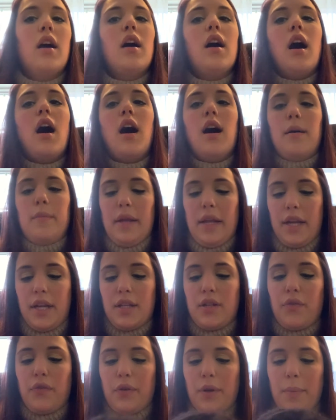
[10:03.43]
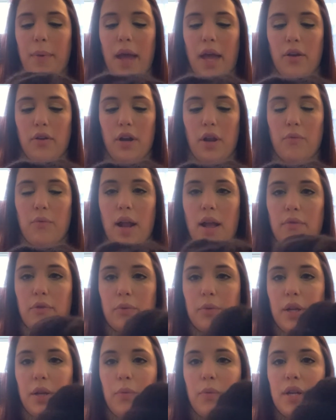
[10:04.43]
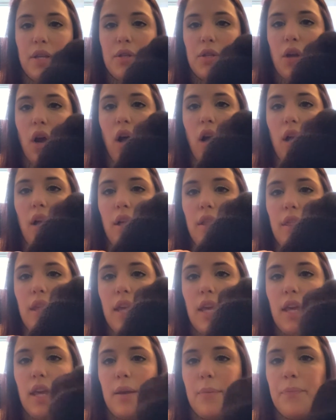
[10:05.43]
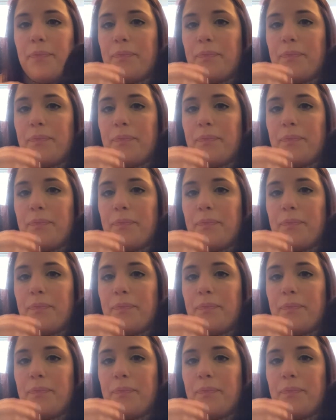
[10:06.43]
It is a free pattern on Ravelry. We saw the